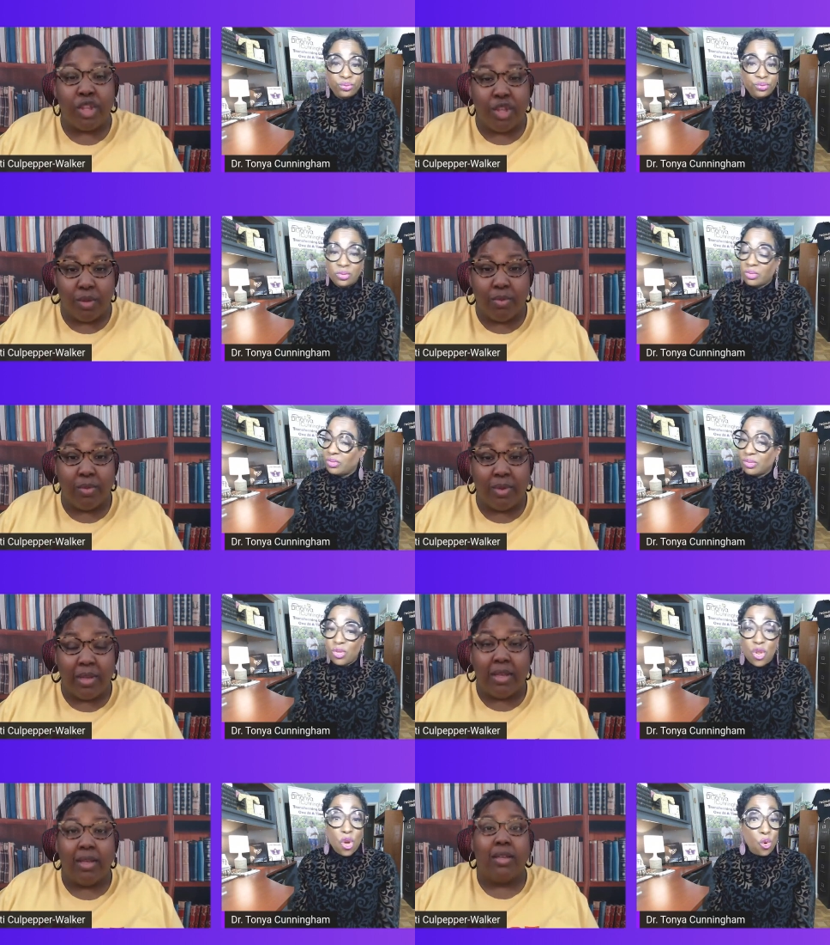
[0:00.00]
Speaker 1: you.
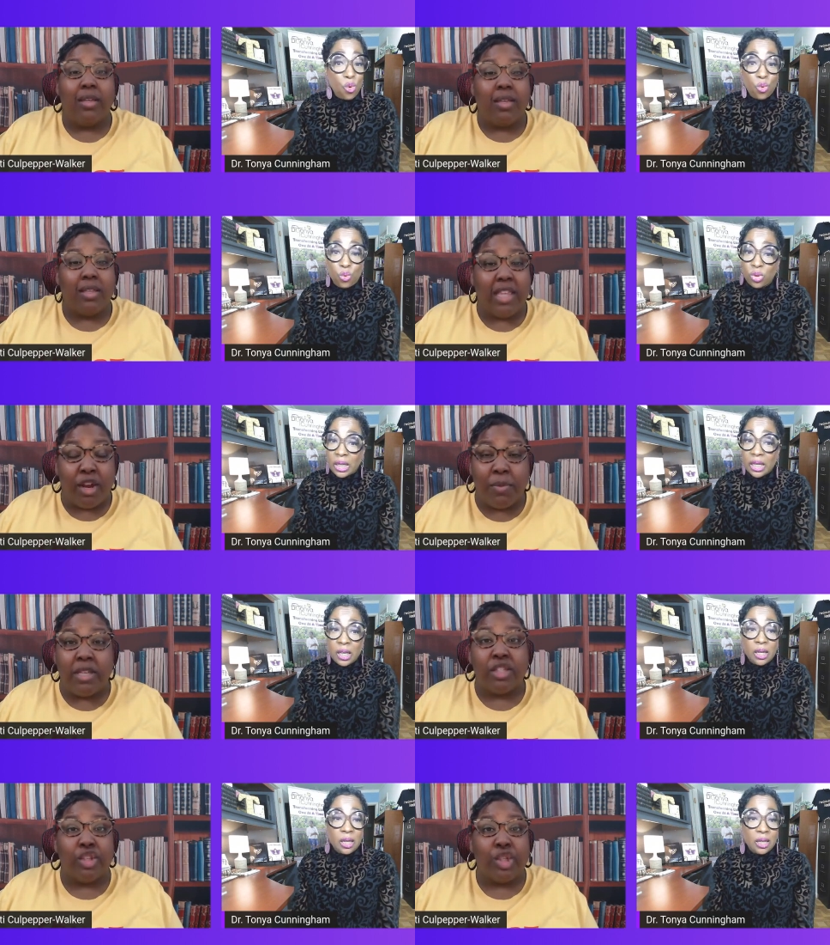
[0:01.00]
No. Therapy
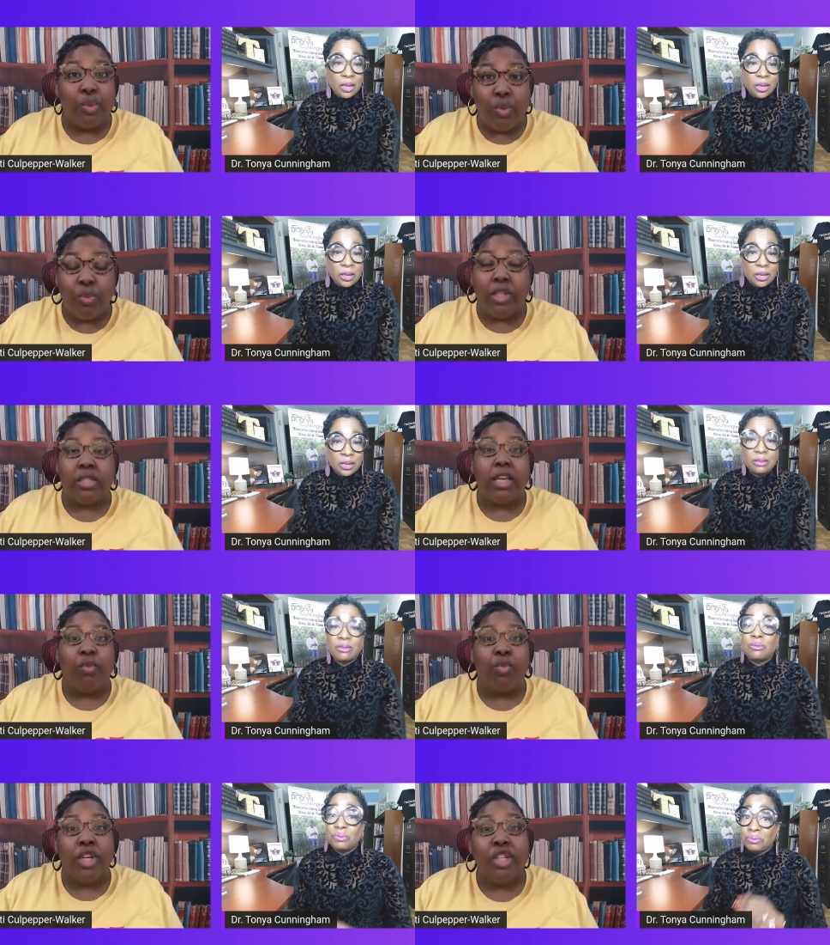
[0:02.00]
is a tool, it's a
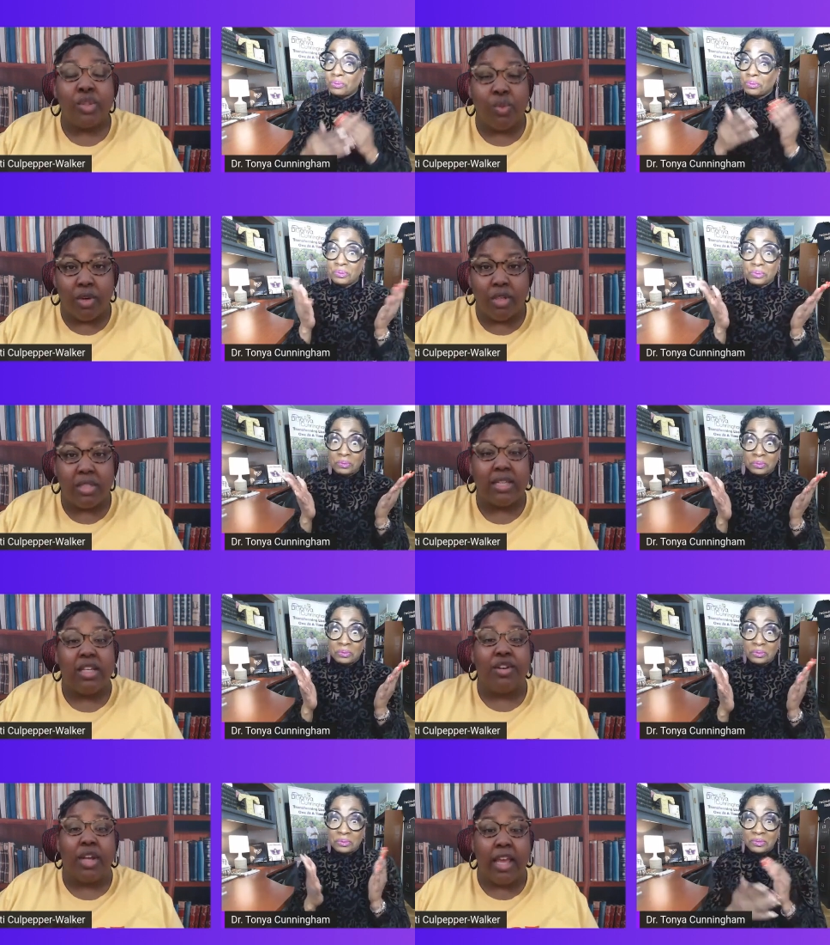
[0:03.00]
resource that's
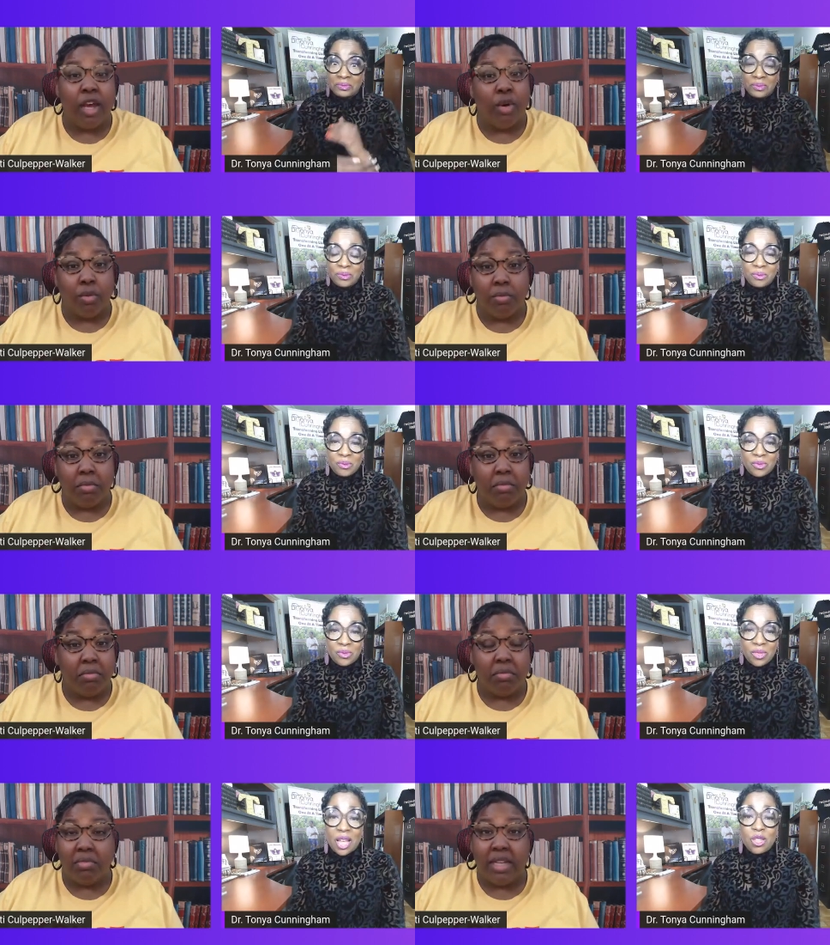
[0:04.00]
here to help.
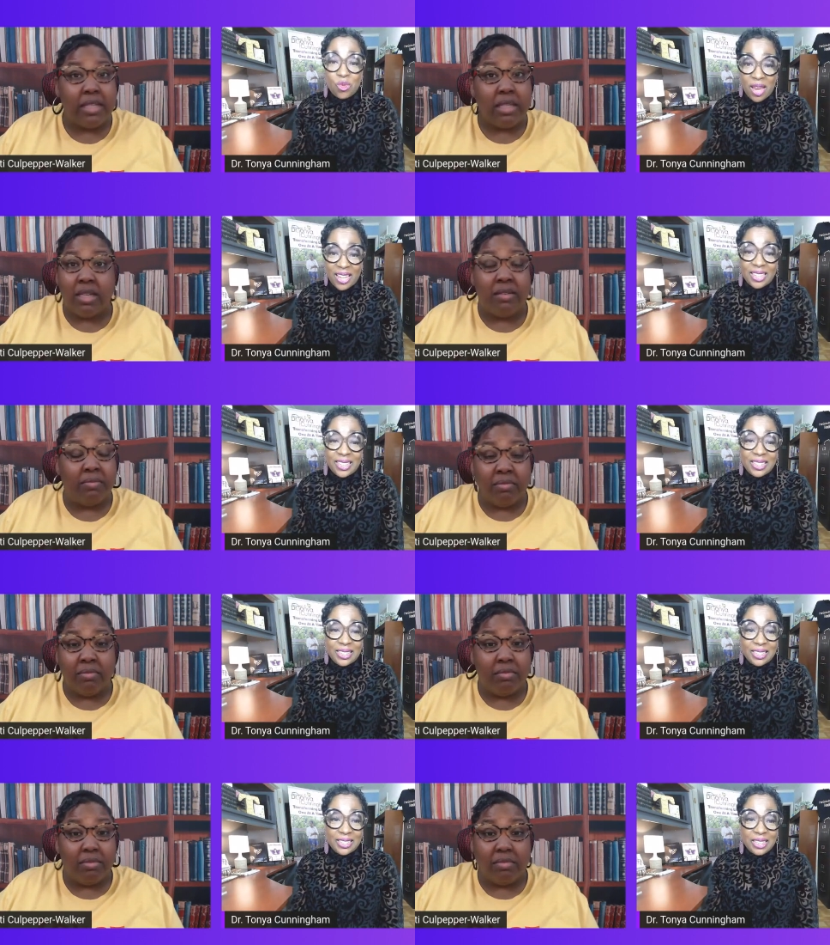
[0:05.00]
That's, that's right. It.
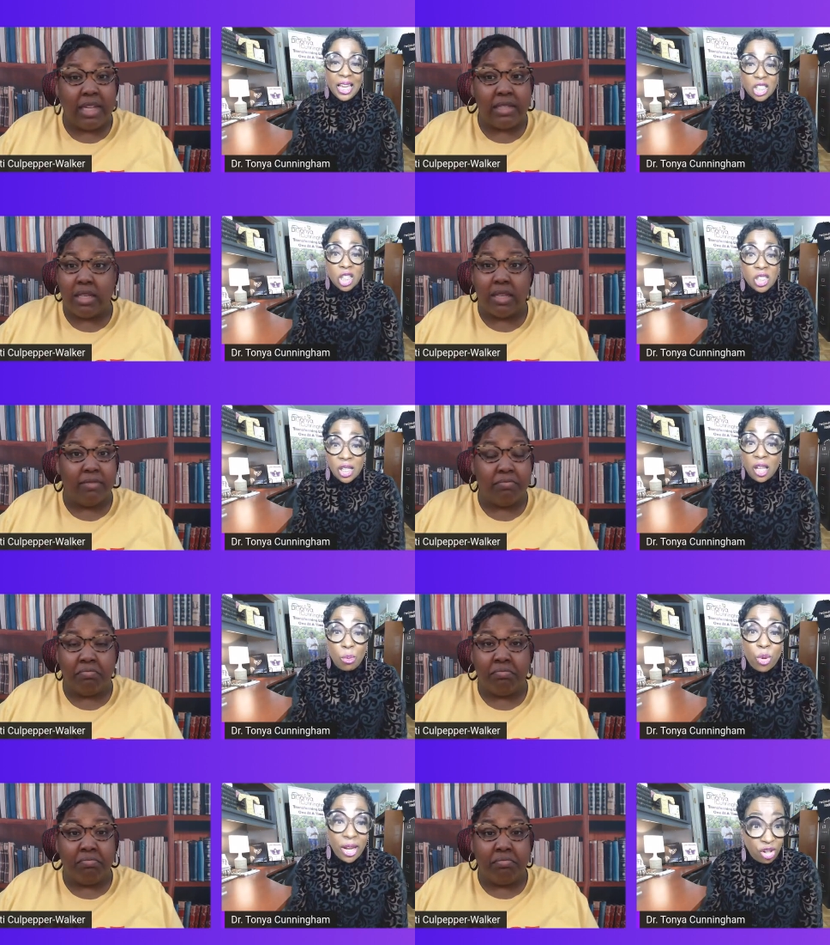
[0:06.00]
Speaker 2: That's to it.
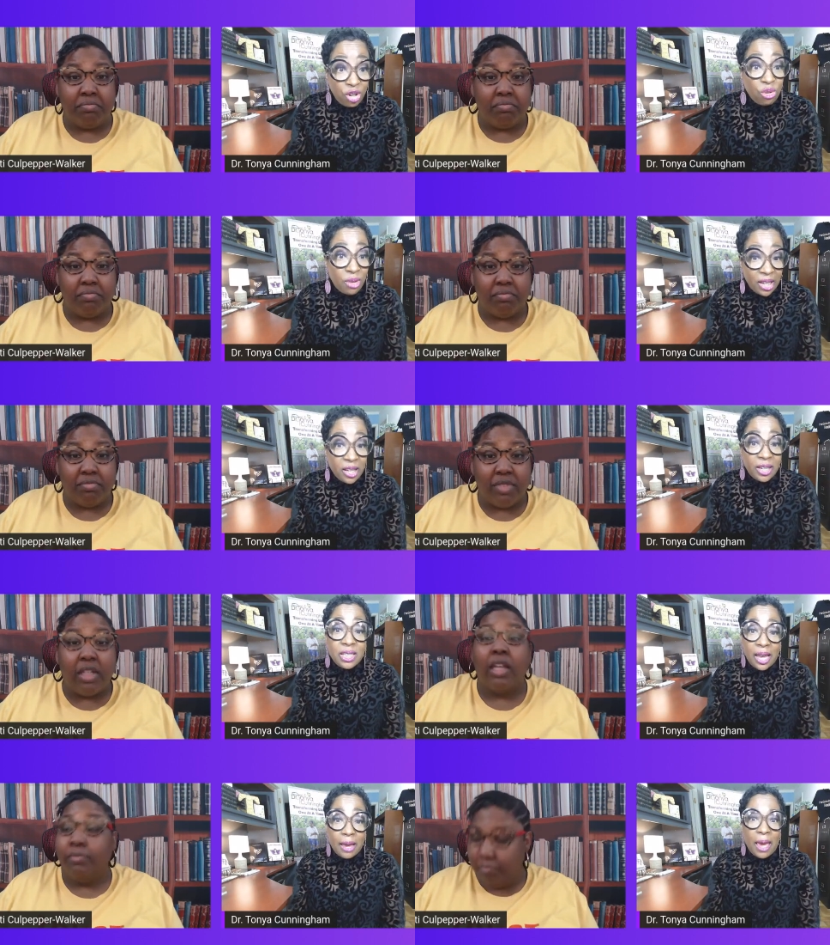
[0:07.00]
celebrate you in
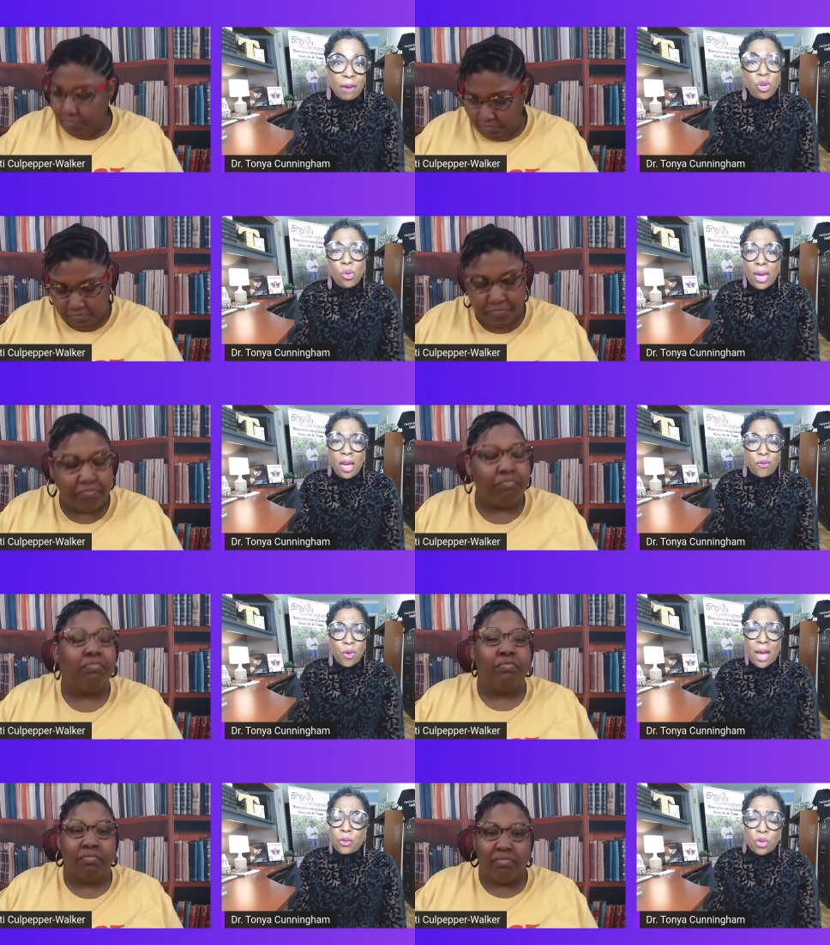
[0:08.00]
good time. Mm-hmm. Have you
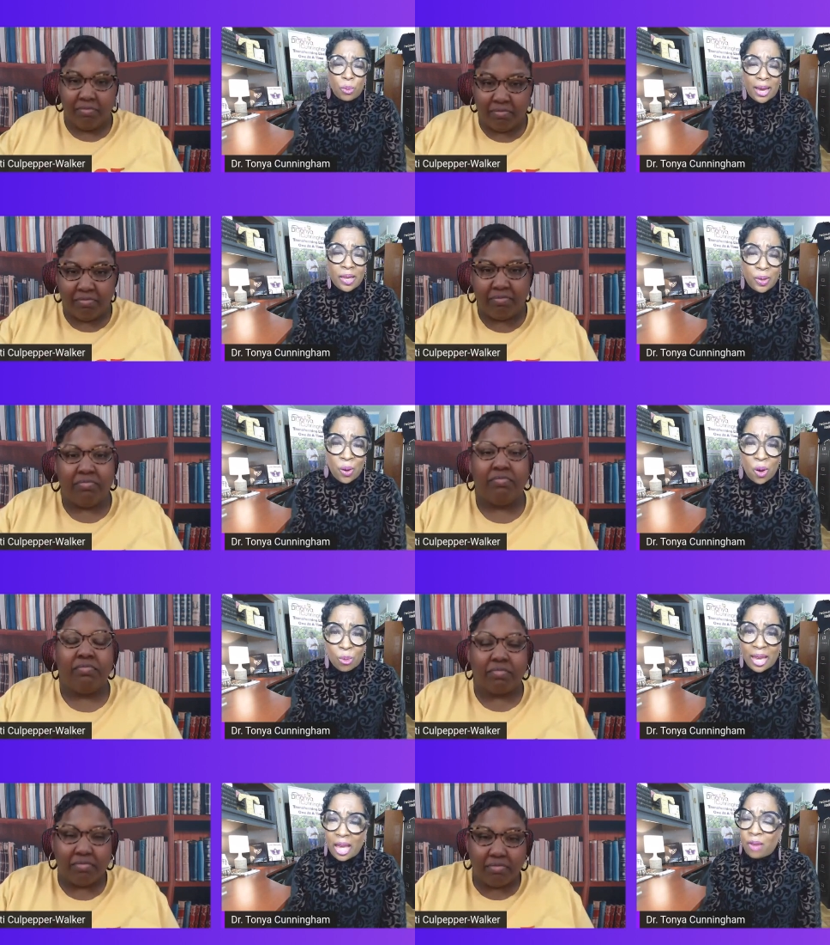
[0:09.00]
ever, I don't know about
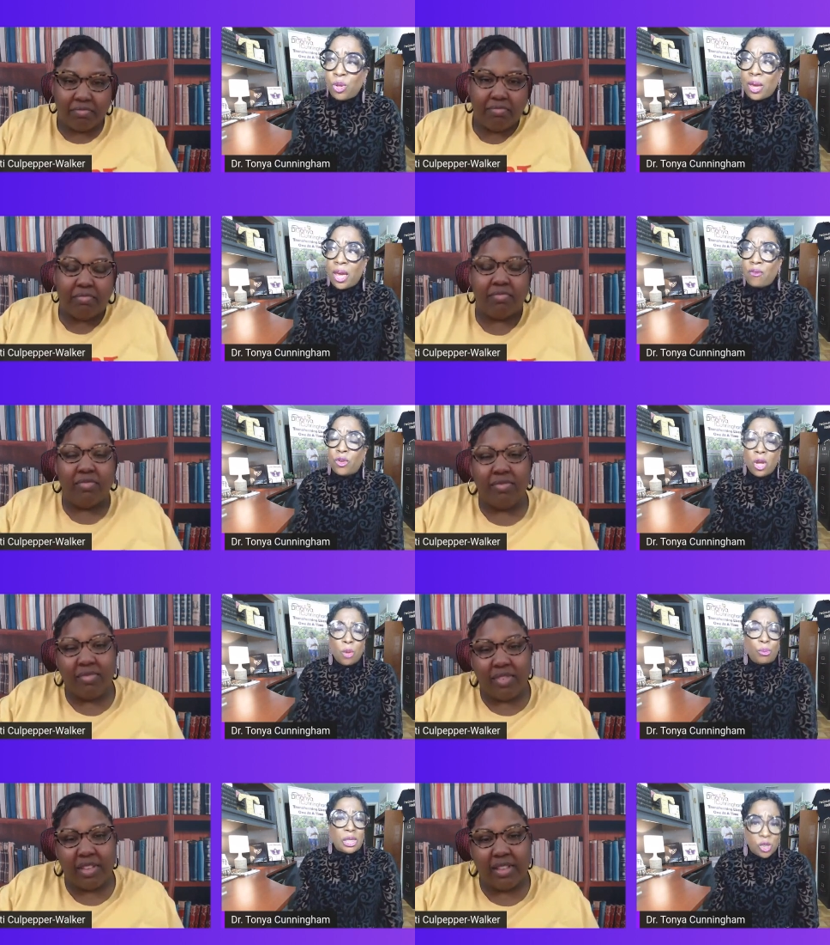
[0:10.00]
y'all, but have you ever
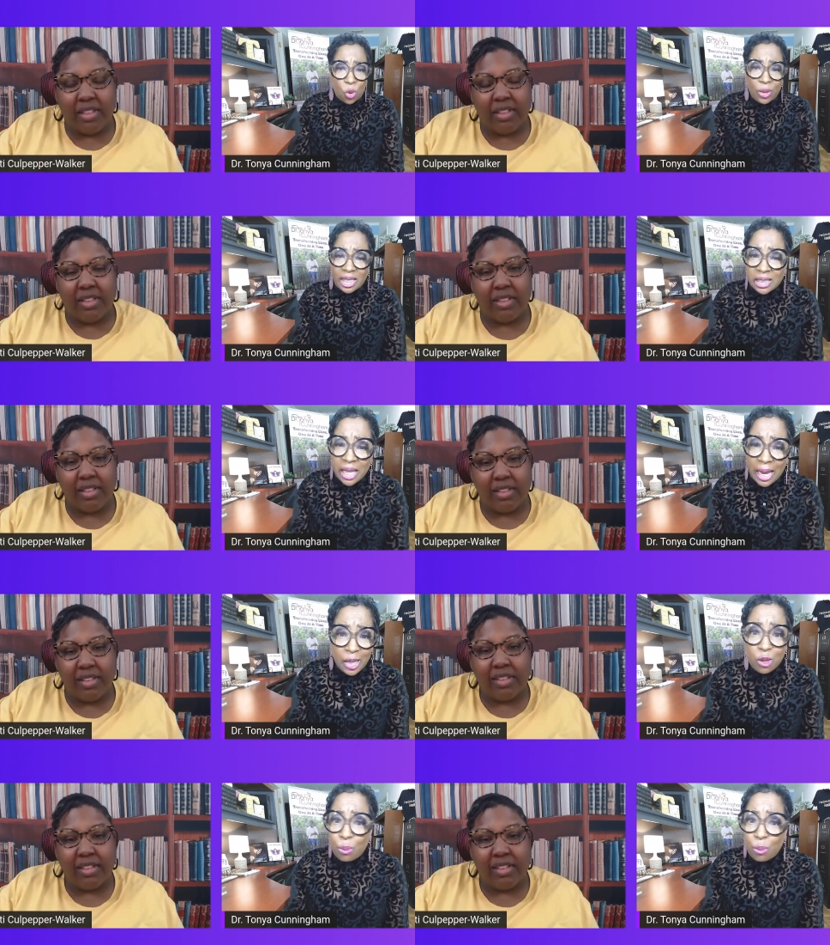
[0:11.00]
been so excited